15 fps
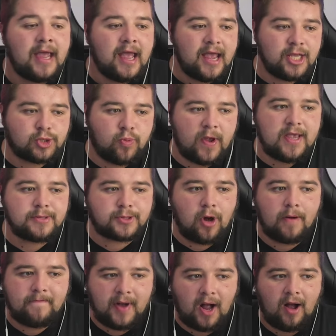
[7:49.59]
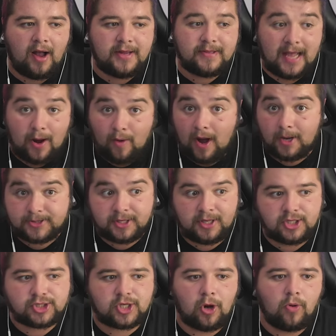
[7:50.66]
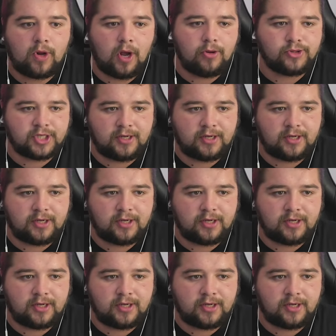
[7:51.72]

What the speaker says: is we have gone behind now after this goal goes